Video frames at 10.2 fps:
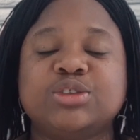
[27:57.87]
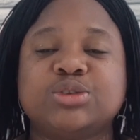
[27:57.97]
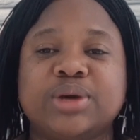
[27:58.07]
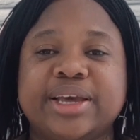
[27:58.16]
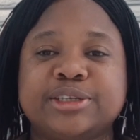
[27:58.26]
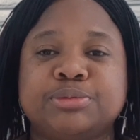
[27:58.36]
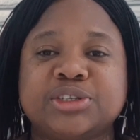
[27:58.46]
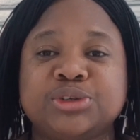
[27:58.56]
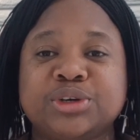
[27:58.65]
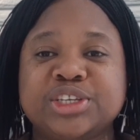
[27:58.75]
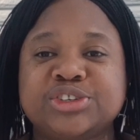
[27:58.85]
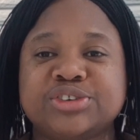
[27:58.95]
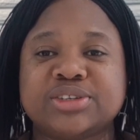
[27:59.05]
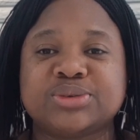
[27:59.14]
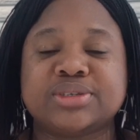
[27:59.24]
to express your
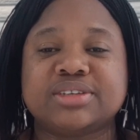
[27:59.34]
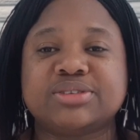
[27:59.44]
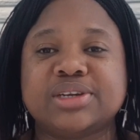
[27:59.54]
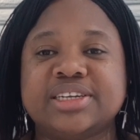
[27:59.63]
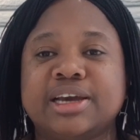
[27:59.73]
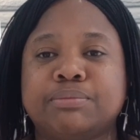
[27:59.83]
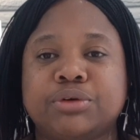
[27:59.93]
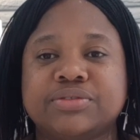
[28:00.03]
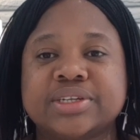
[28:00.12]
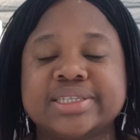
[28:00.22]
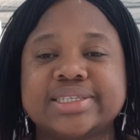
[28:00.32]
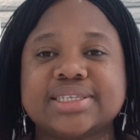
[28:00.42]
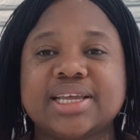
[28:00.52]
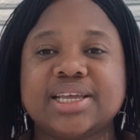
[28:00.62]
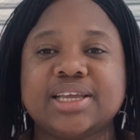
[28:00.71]
interest to settle in their
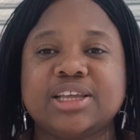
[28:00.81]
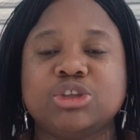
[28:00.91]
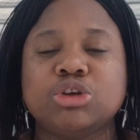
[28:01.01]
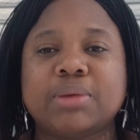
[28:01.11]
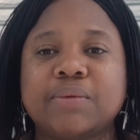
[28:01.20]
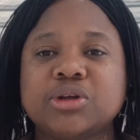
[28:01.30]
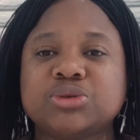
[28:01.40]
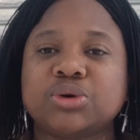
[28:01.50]
province, you might want to